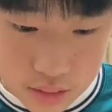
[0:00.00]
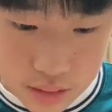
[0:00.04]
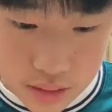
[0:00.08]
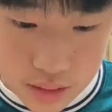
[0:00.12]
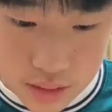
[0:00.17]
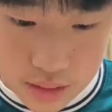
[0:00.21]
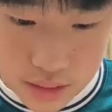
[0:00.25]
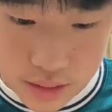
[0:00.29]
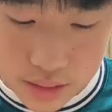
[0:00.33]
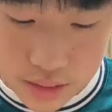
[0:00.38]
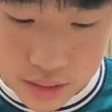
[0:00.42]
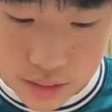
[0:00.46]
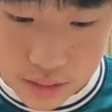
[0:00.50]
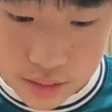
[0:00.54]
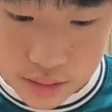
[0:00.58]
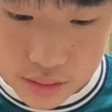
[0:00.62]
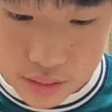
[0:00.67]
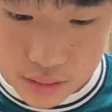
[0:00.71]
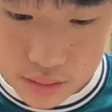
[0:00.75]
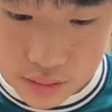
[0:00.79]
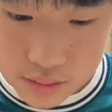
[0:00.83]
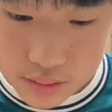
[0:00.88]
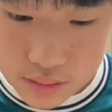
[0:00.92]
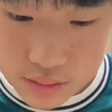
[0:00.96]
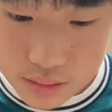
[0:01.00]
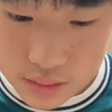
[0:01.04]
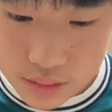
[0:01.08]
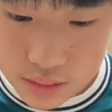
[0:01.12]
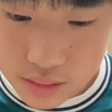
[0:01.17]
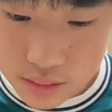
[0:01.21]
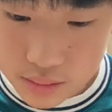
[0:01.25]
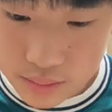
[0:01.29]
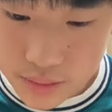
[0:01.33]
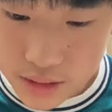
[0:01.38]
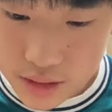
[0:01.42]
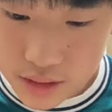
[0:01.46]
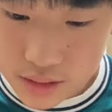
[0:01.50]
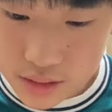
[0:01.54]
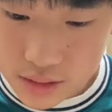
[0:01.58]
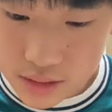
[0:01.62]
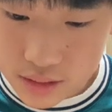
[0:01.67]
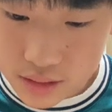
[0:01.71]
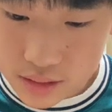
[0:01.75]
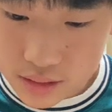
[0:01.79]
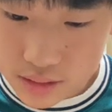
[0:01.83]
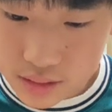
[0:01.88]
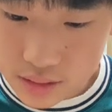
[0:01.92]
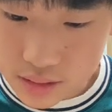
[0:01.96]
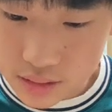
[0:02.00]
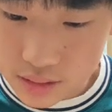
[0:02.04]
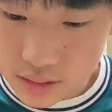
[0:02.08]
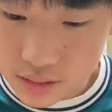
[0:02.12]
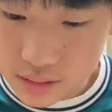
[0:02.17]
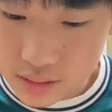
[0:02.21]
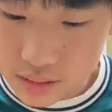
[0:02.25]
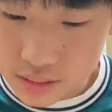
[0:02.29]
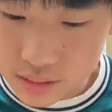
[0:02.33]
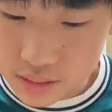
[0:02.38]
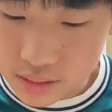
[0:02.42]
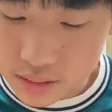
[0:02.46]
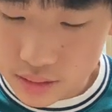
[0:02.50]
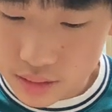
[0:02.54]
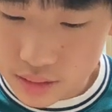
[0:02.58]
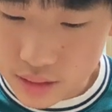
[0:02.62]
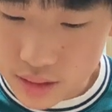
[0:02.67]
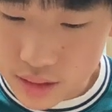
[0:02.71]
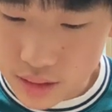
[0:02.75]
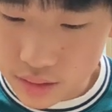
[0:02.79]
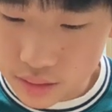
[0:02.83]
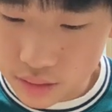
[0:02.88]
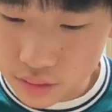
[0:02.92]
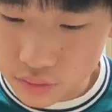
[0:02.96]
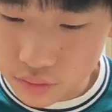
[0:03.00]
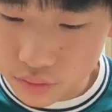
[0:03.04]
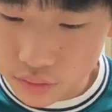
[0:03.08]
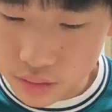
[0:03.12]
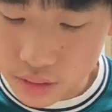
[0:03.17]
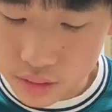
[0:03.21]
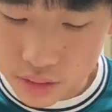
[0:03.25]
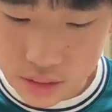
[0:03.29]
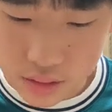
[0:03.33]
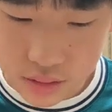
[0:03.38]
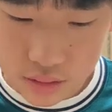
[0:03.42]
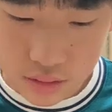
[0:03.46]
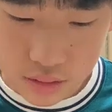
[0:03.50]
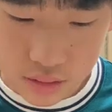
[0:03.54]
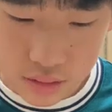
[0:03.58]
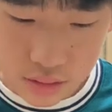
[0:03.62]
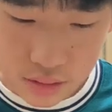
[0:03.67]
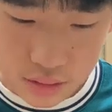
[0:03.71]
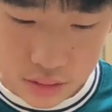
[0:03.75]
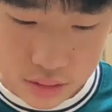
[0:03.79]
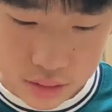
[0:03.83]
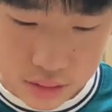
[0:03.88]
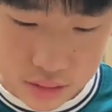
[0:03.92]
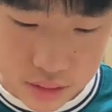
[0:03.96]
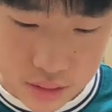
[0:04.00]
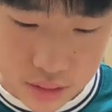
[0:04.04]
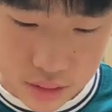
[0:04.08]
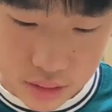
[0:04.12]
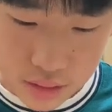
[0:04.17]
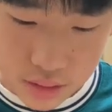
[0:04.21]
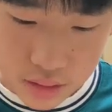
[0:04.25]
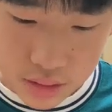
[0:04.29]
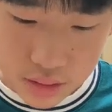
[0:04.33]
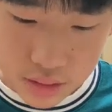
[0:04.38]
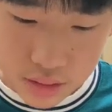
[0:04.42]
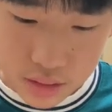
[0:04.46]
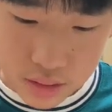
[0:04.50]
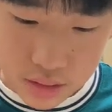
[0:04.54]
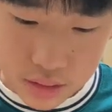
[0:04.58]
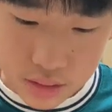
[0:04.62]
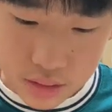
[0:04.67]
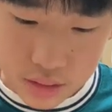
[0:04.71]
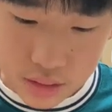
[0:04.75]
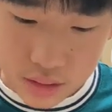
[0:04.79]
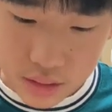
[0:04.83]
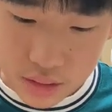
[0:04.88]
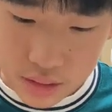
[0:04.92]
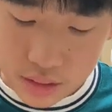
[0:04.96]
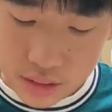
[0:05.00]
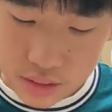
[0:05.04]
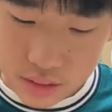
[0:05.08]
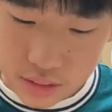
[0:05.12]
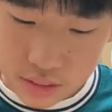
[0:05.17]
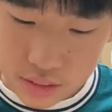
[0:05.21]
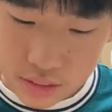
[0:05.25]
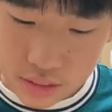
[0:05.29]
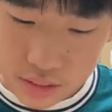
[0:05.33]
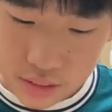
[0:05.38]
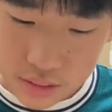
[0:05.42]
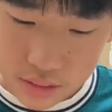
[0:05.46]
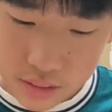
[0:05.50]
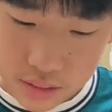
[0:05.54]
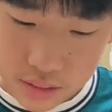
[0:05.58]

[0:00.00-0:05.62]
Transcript: They could see mantis in there working hard, and